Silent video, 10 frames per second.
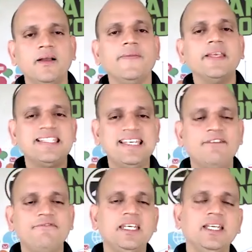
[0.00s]
the
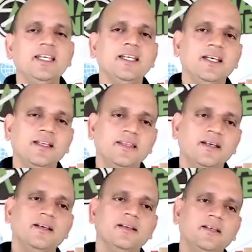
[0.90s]
CFD,
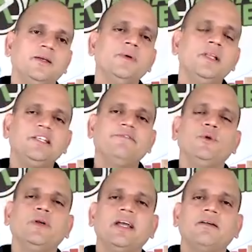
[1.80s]
the, the cumulative
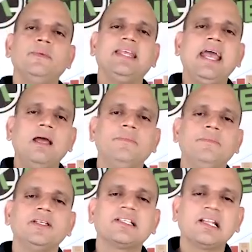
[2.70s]
flow diagram in Kanban
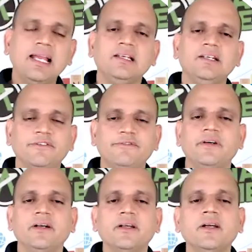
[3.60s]
is slightly
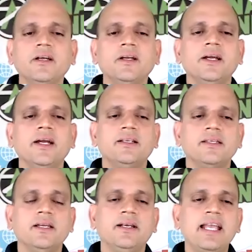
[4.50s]
different. It's,
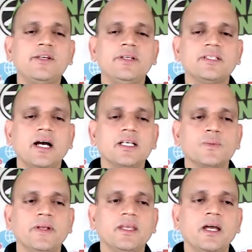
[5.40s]
it actually starts
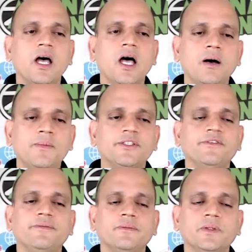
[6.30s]
with how much
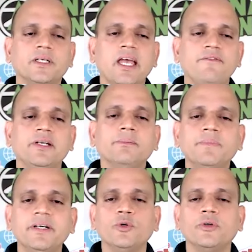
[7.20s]
of work have you
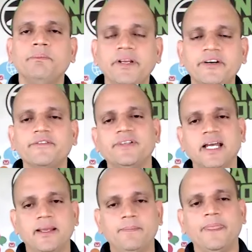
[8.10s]
completed over a period of
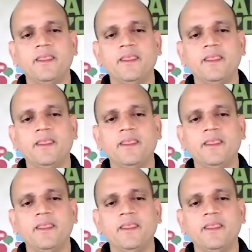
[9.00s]
time.